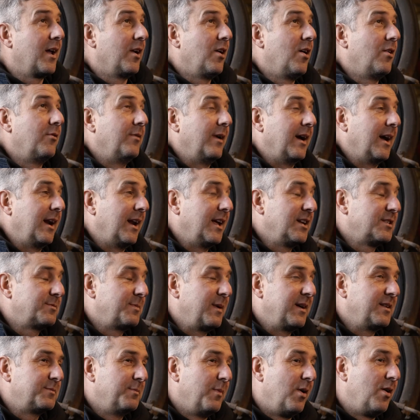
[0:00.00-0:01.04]
a lot, really.
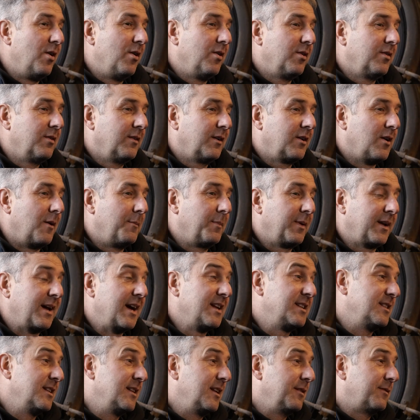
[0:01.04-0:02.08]
It's more
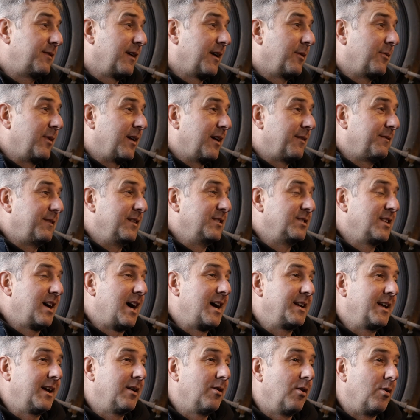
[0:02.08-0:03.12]
complicated than you think when you have this idea,